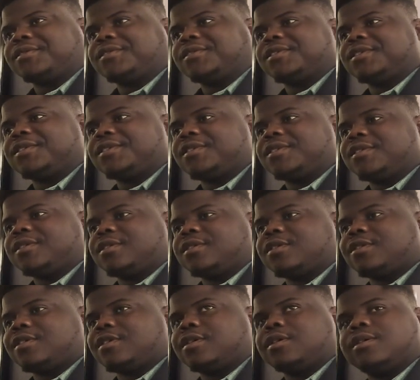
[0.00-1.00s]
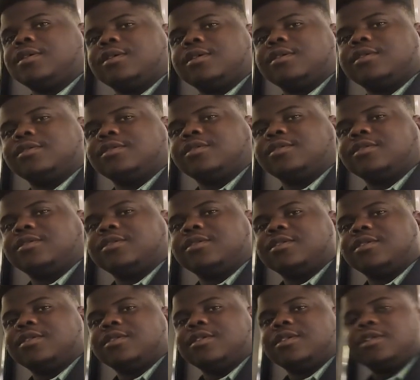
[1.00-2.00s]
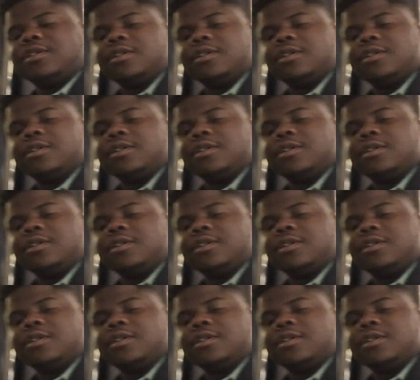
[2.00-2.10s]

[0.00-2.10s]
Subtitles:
This person isn't speaking.